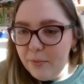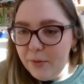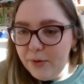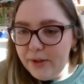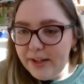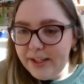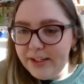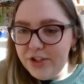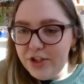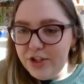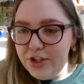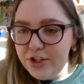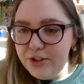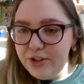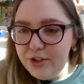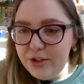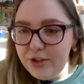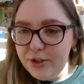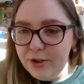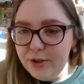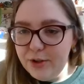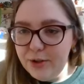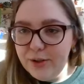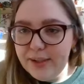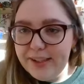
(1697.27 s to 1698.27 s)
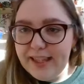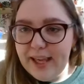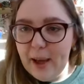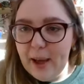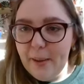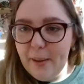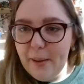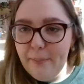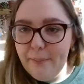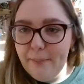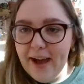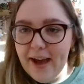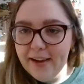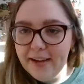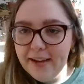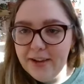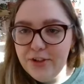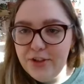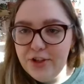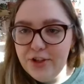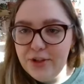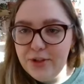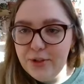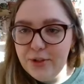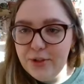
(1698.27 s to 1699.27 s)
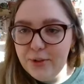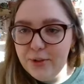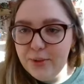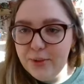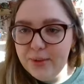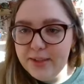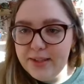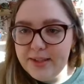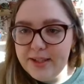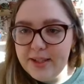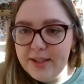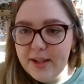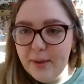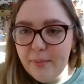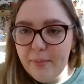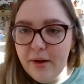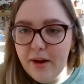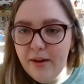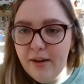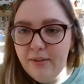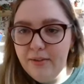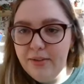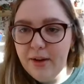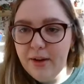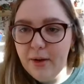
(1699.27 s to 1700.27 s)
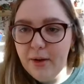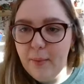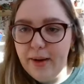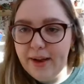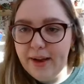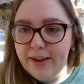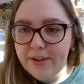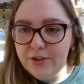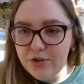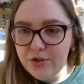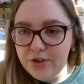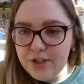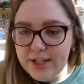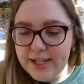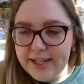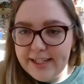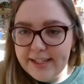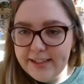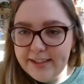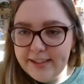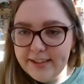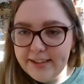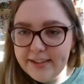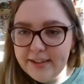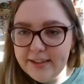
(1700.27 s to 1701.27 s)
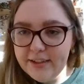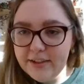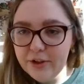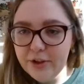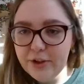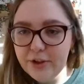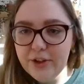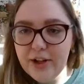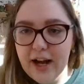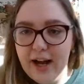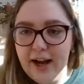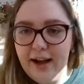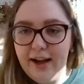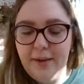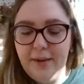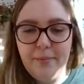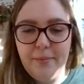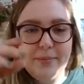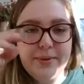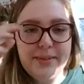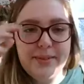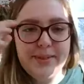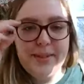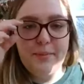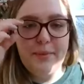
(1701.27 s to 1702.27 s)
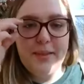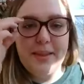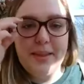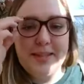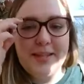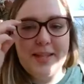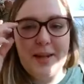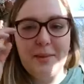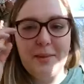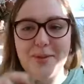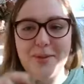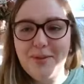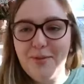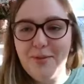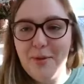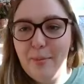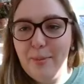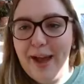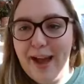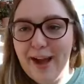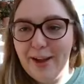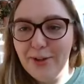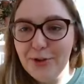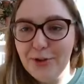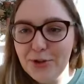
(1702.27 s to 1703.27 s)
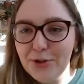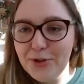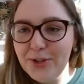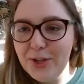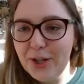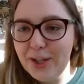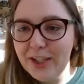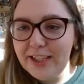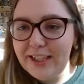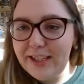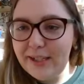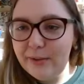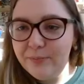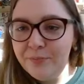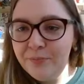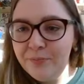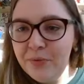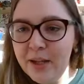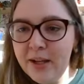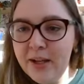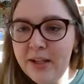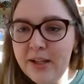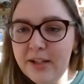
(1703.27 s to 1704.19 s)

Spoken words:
I'm going to get back to some of the question, or some of the steps of the badge, sorry.